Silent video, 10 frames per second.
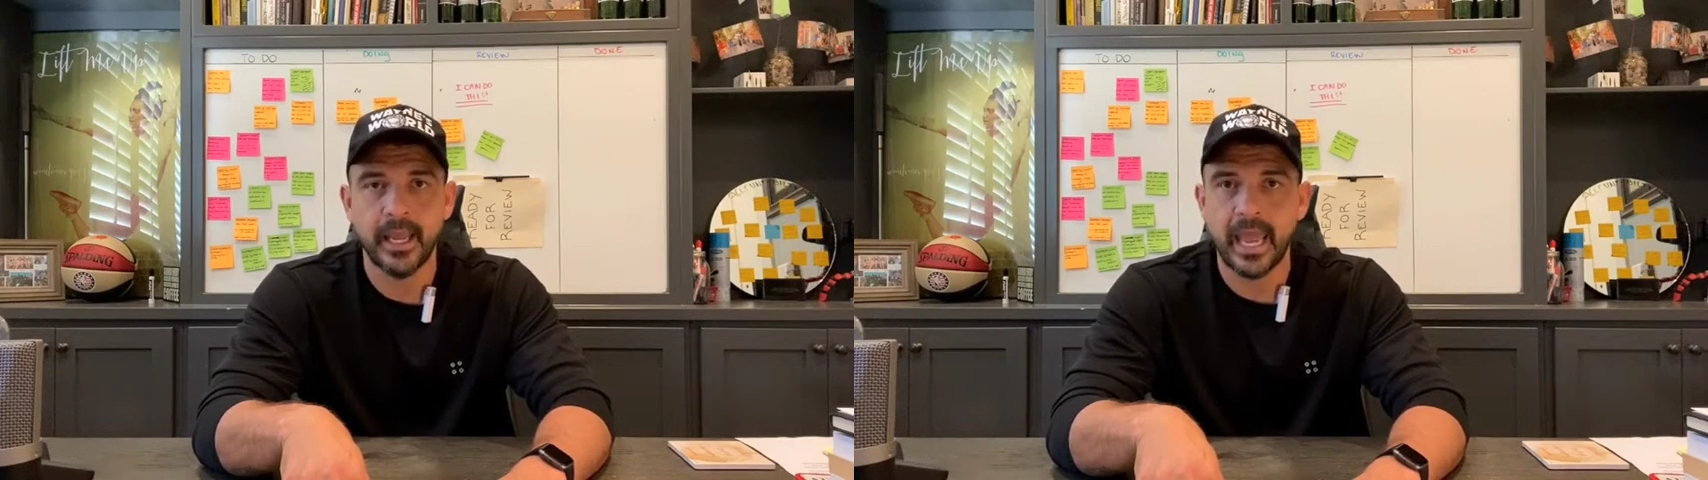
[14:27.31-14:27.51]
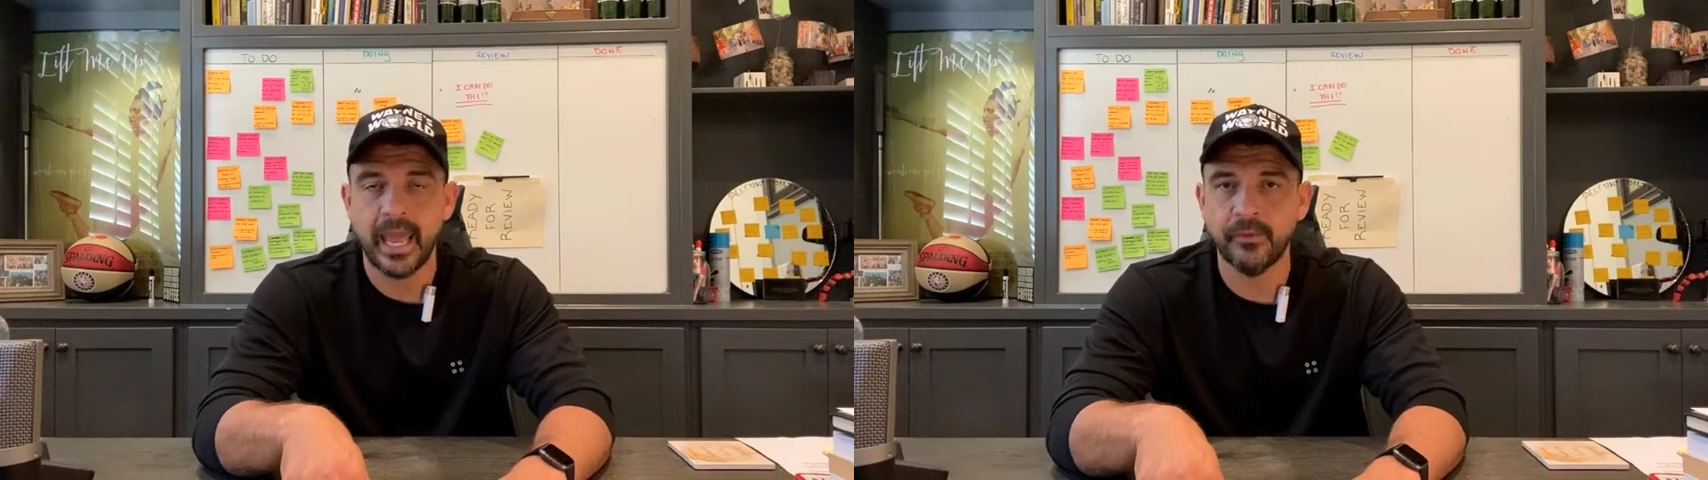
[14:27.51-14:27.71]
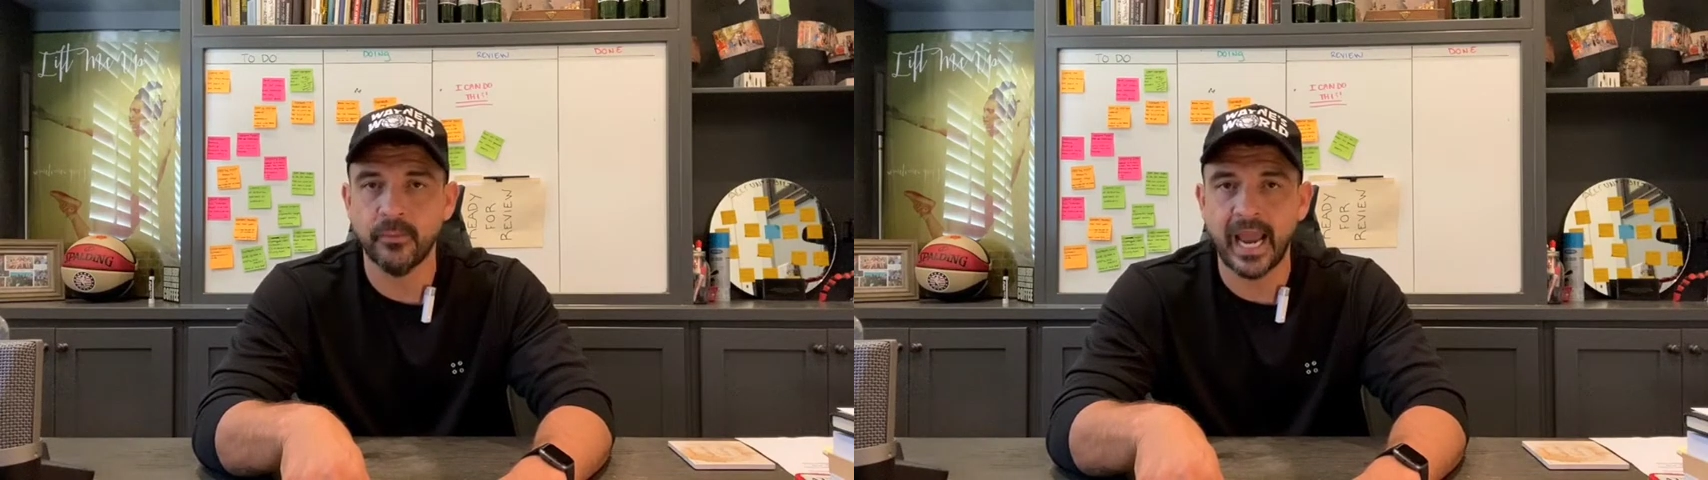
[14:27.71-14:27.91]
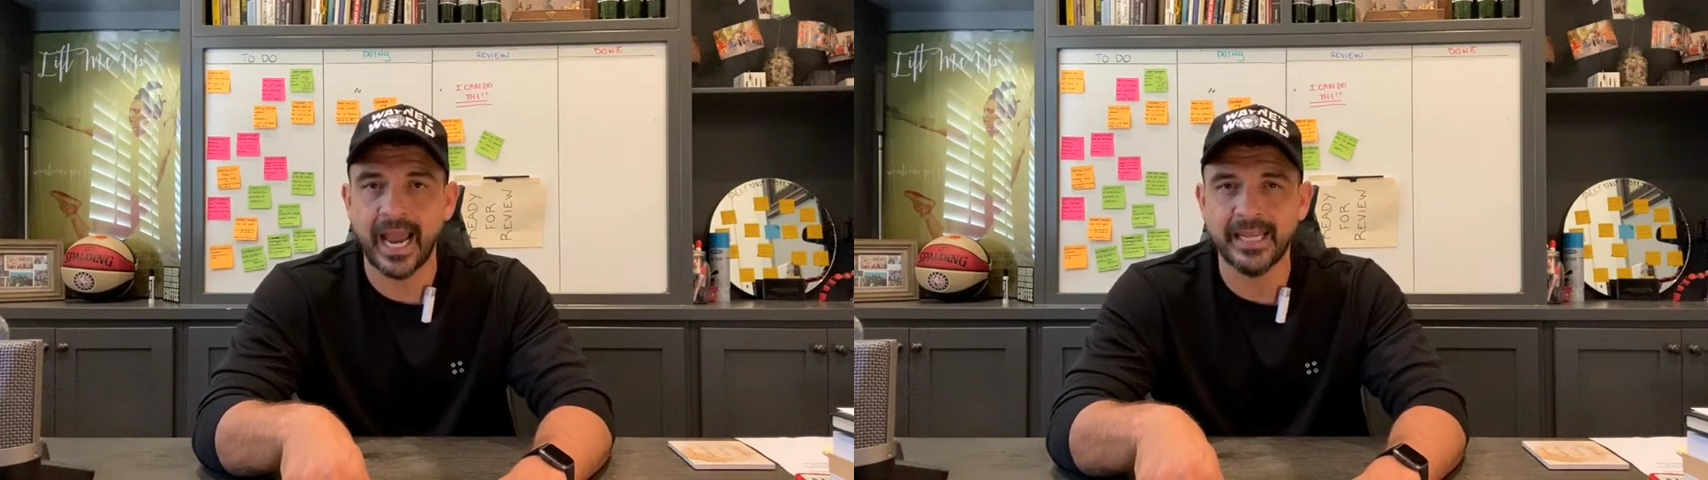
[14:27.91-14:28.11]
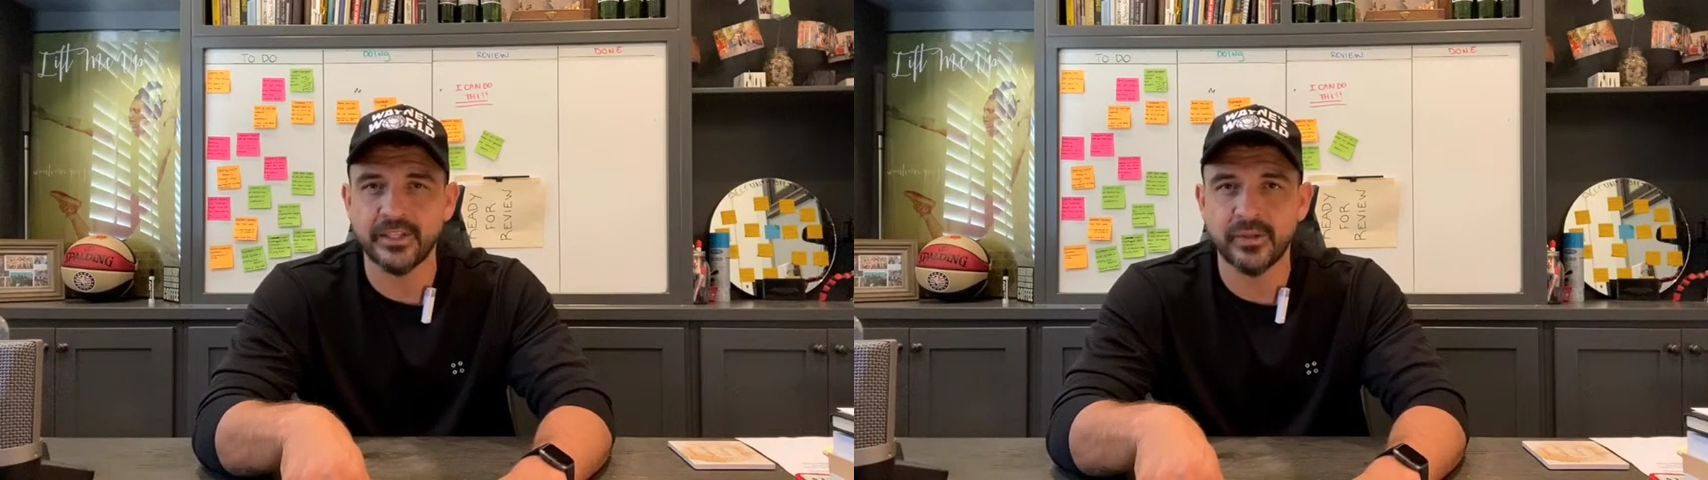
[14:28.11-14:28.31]
And I
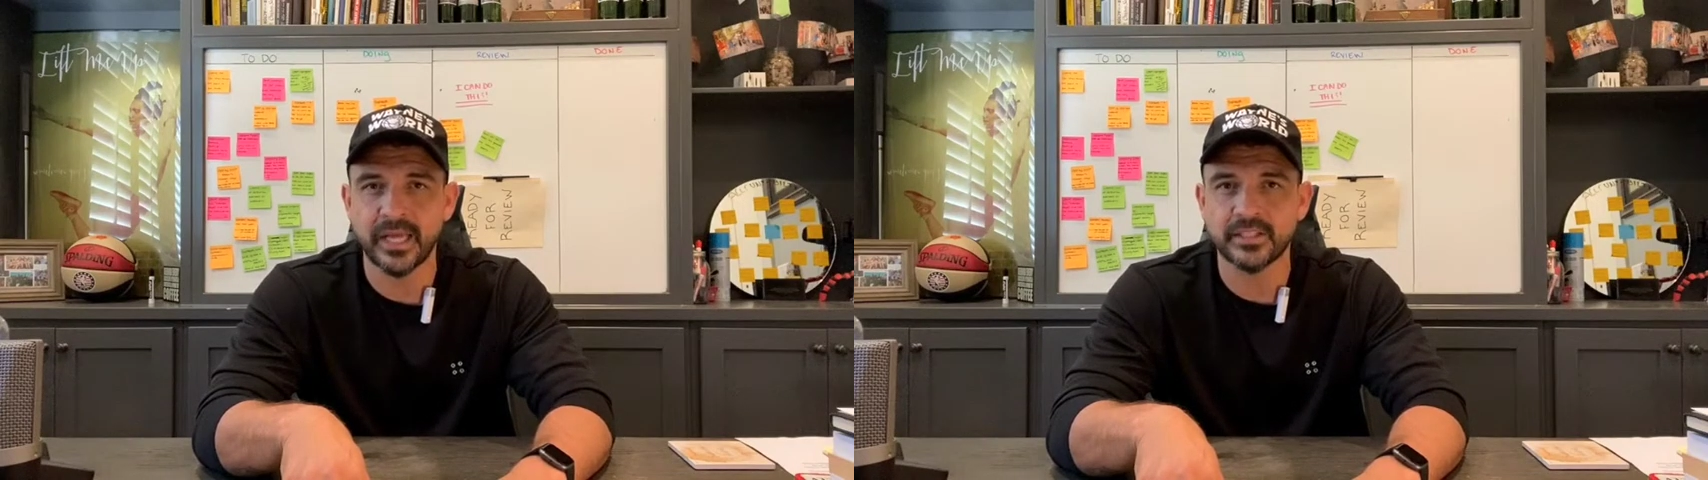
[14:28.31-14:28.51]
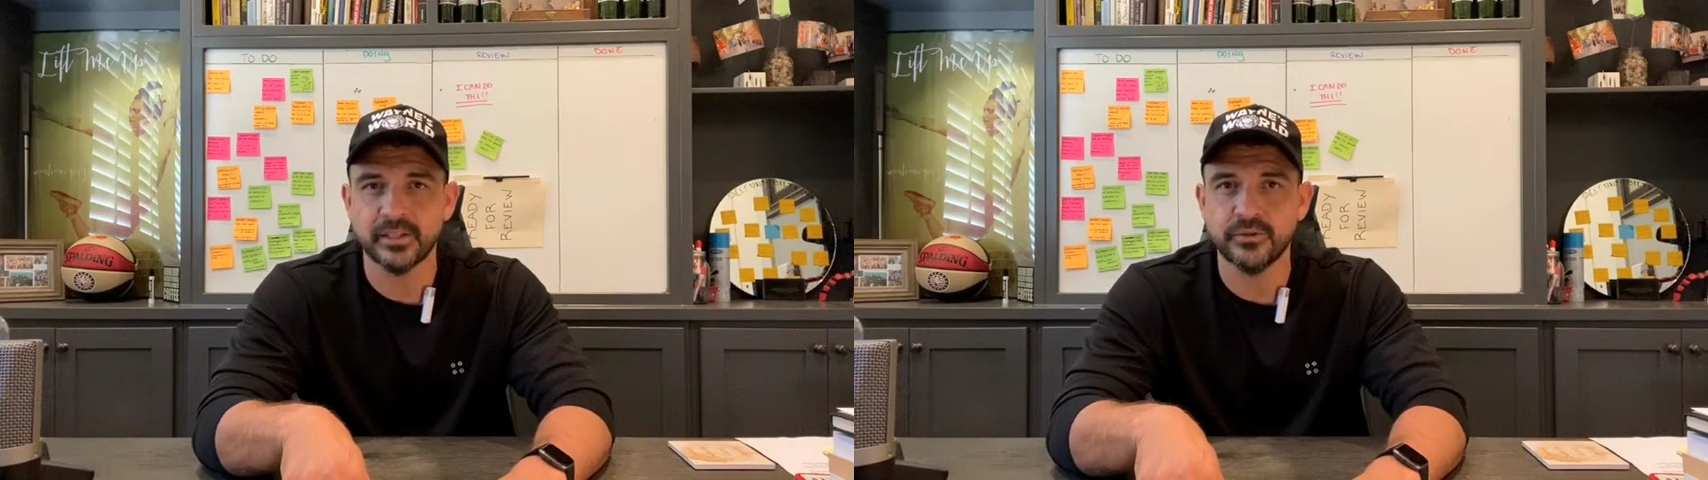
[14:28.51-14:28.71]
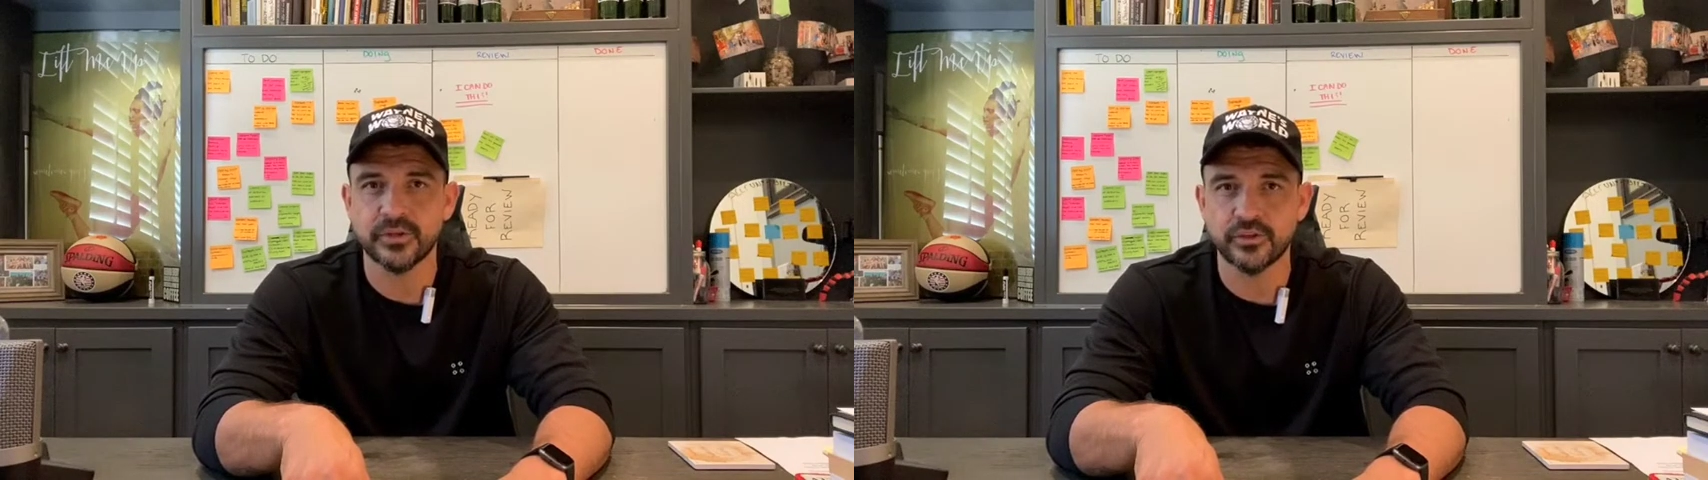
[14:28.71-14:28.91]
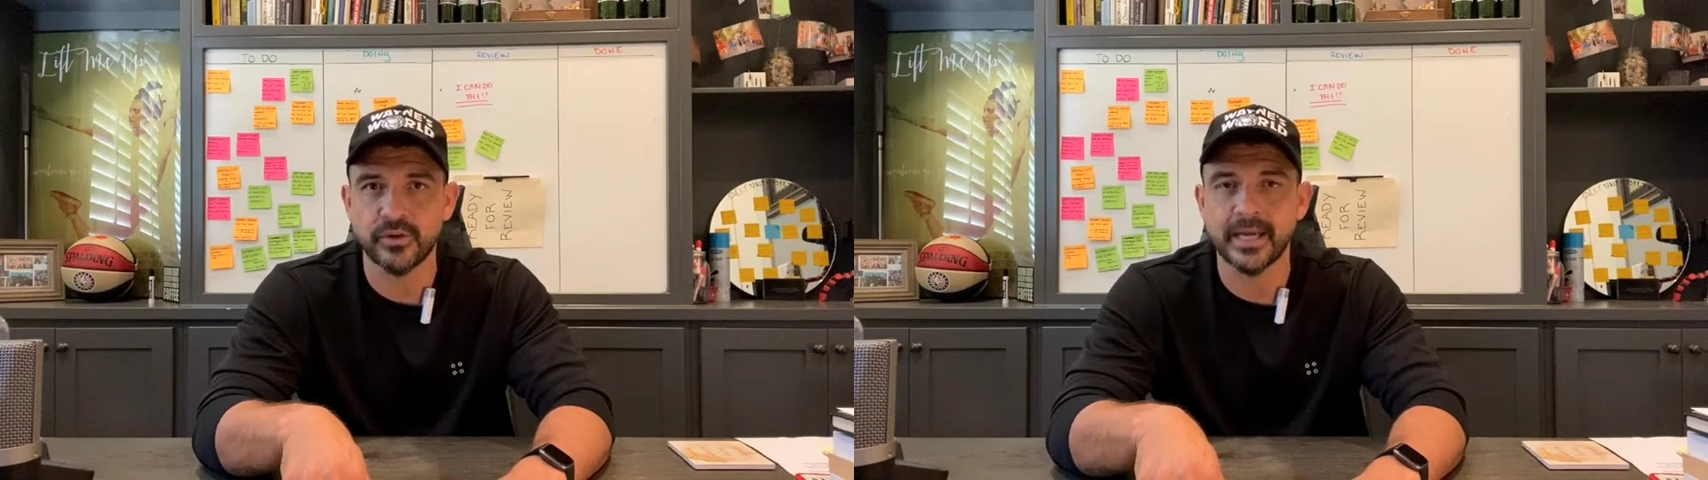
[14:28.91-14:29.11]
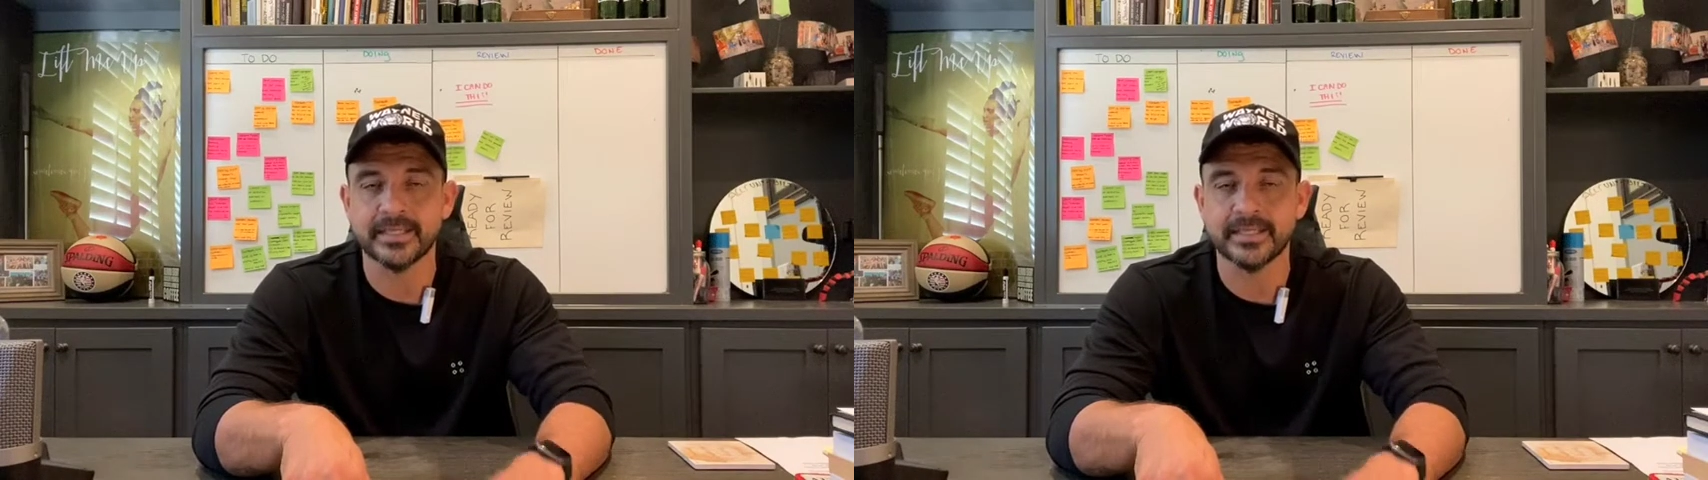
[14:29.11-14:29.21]
didn't do that to lose their trust.